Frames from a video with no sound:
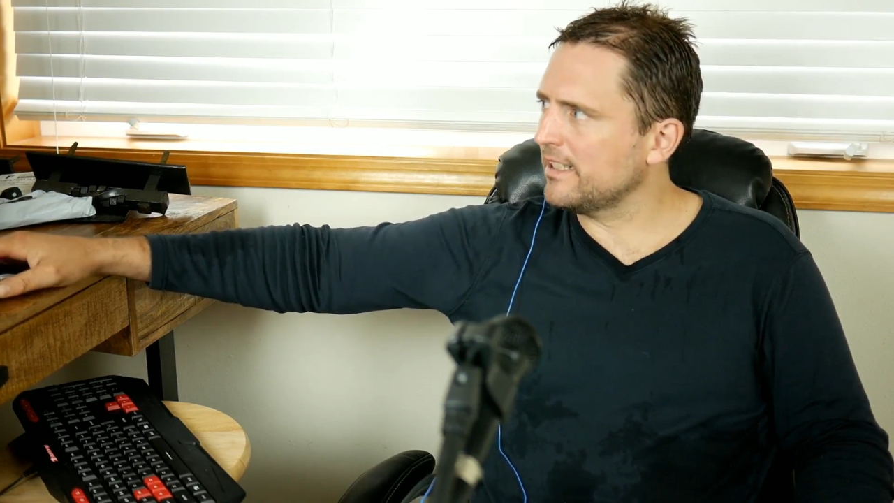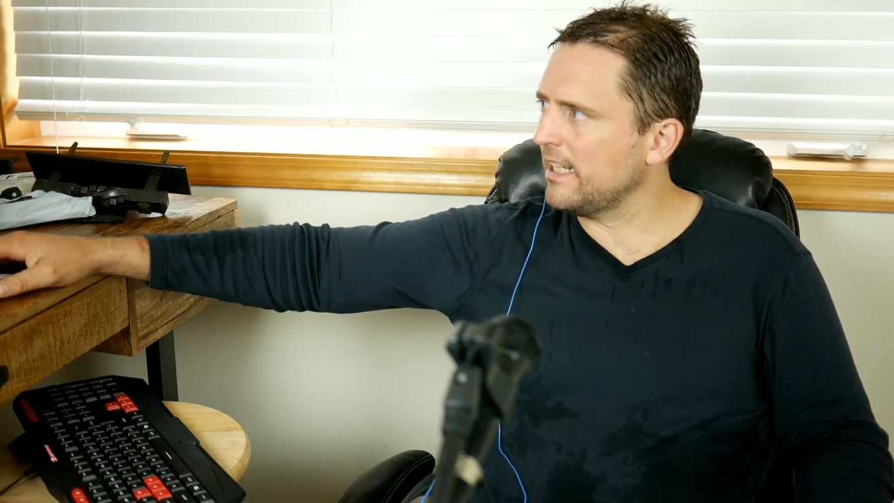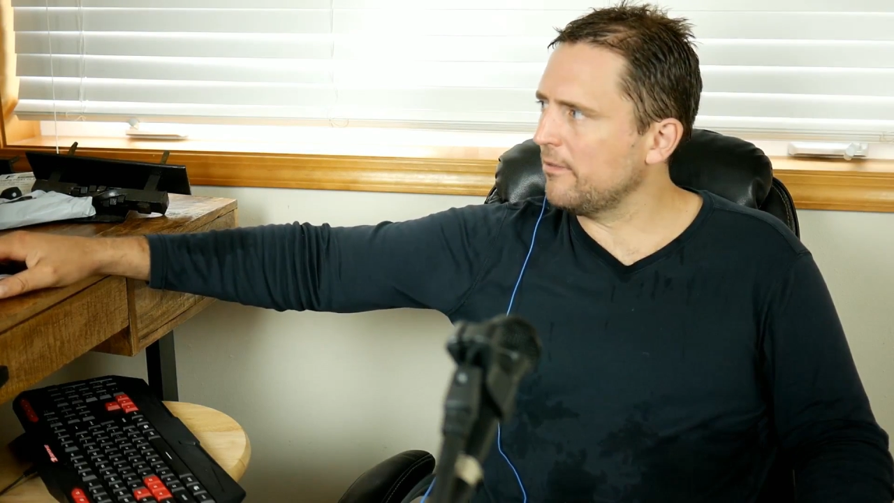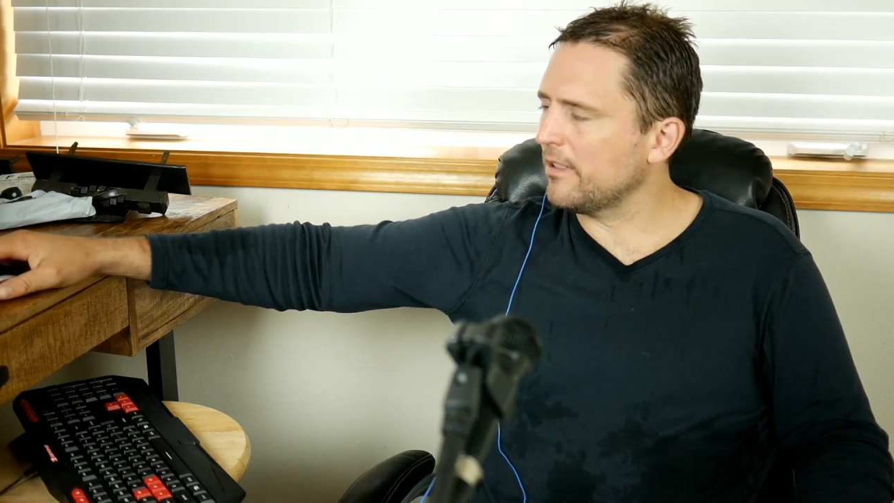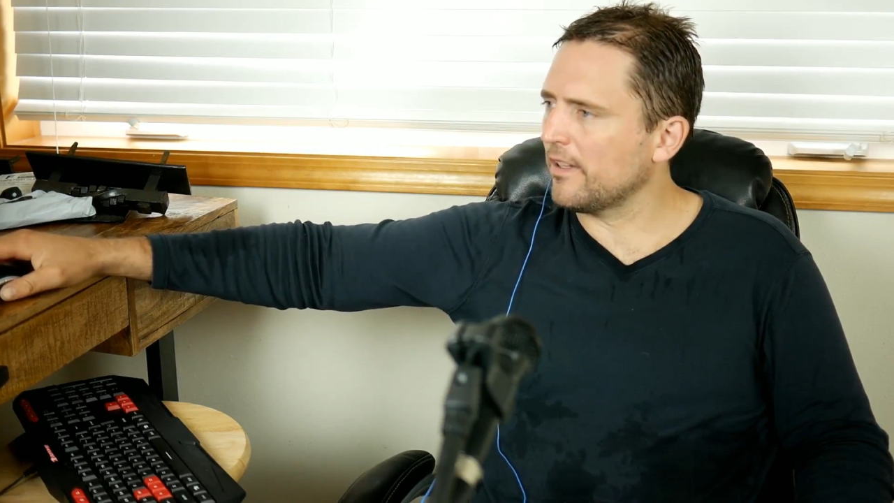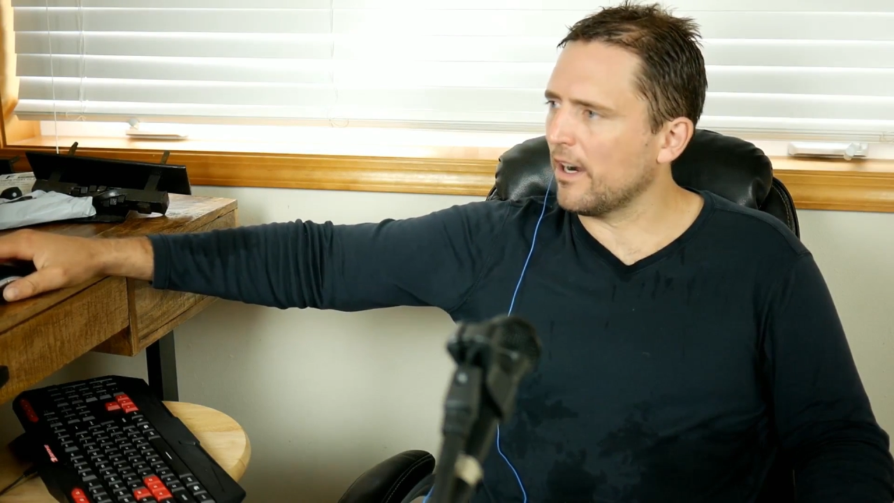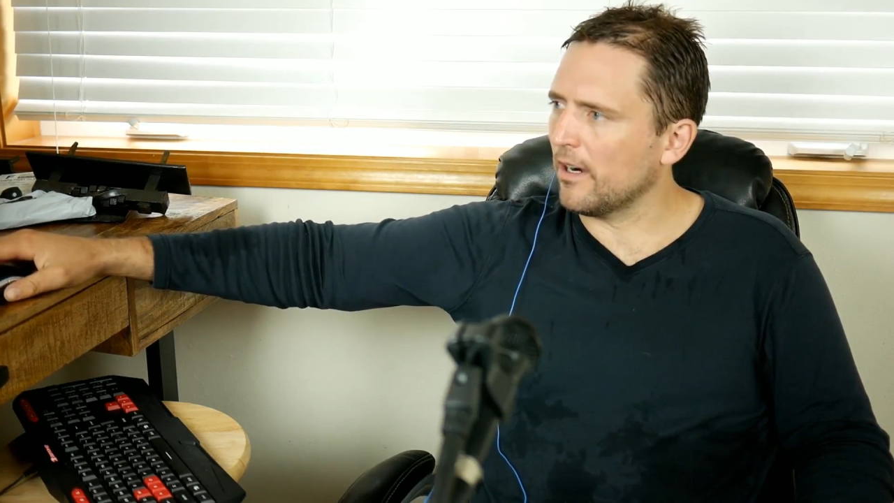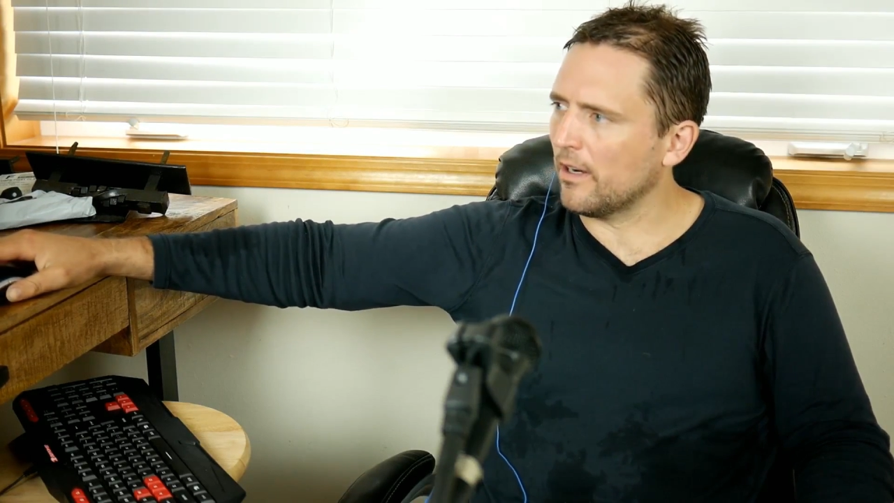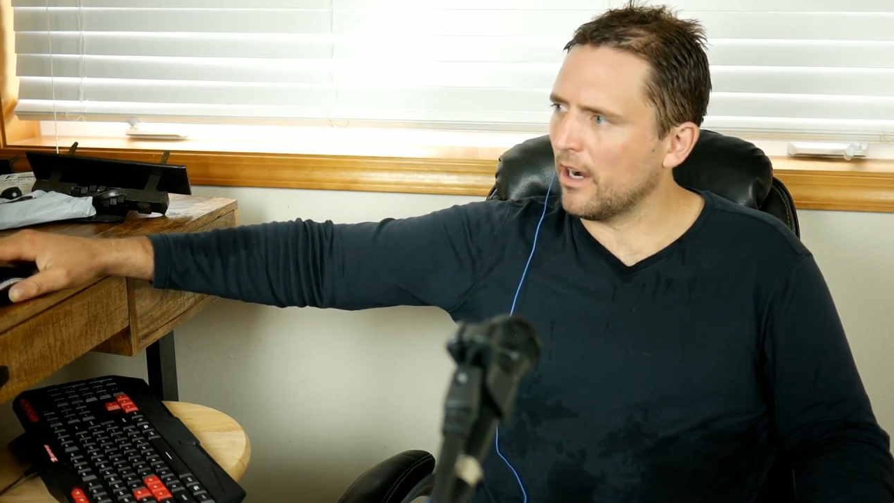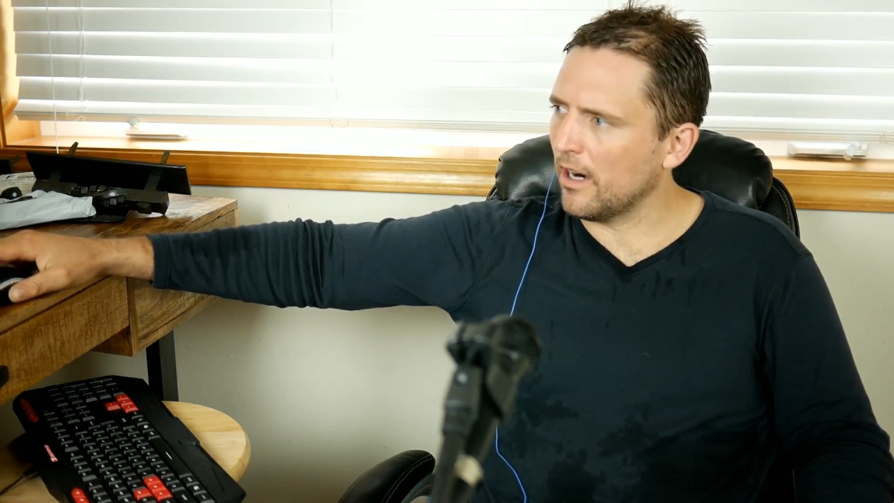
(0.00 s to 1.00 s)
with
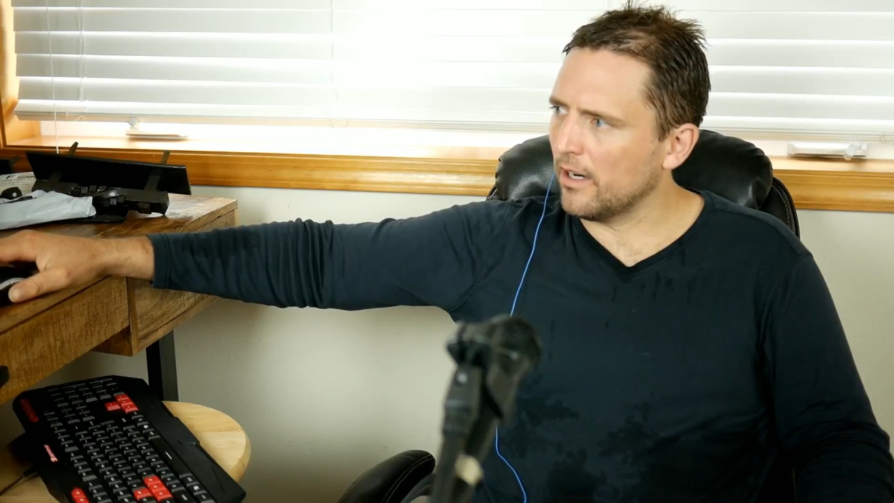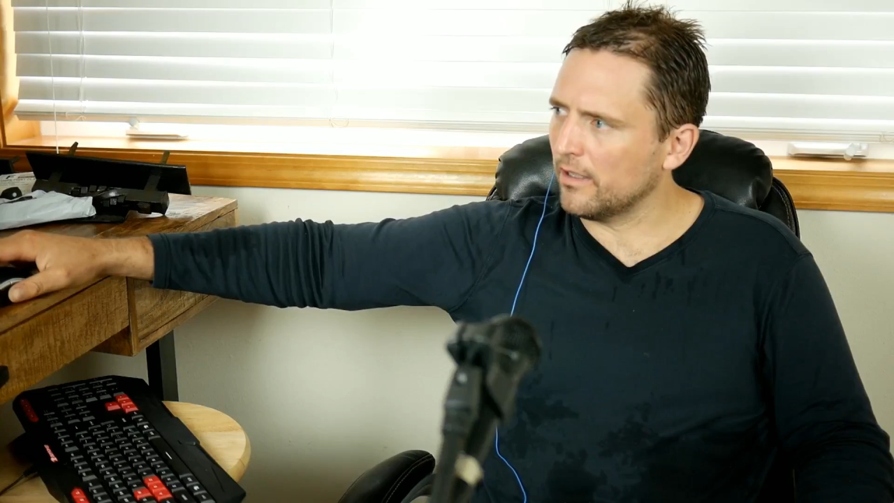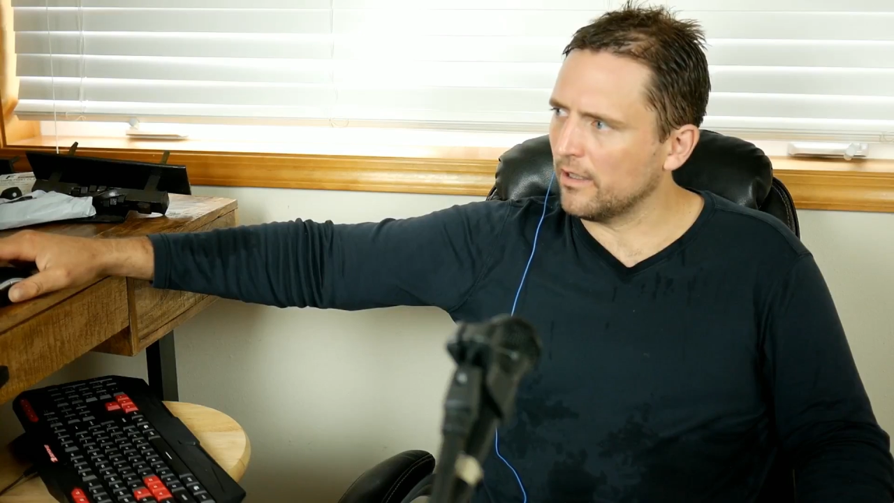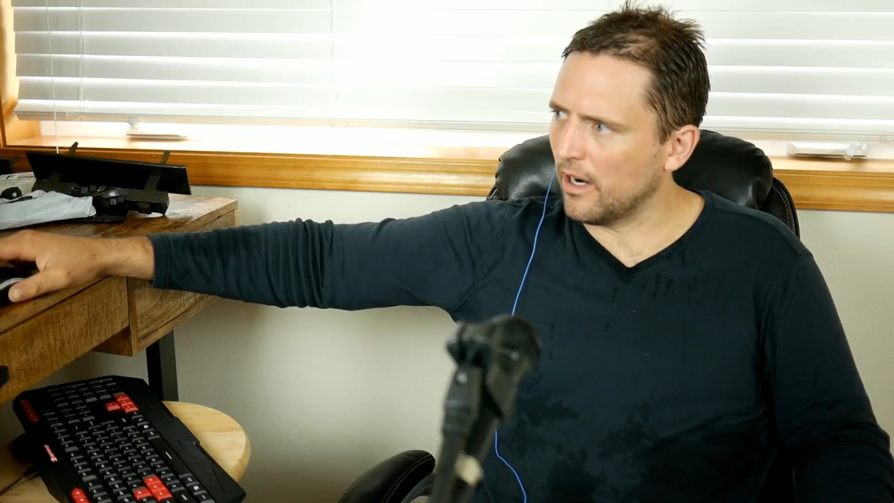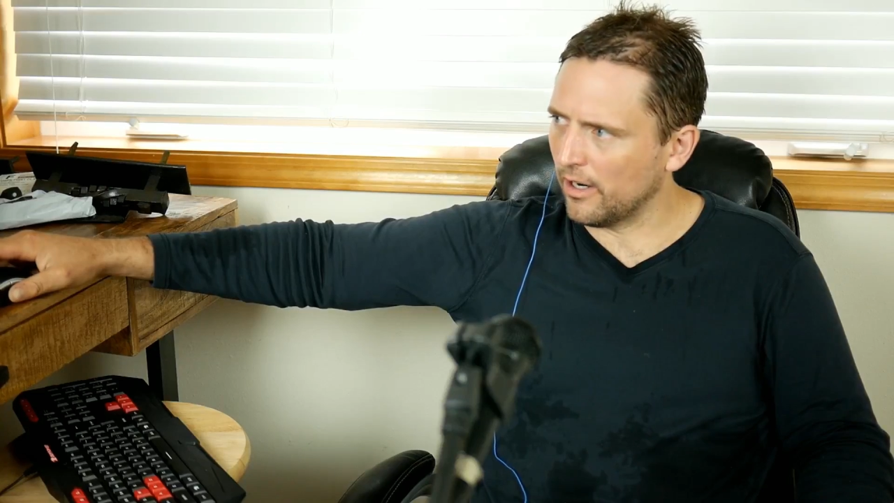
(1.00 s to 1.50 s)
our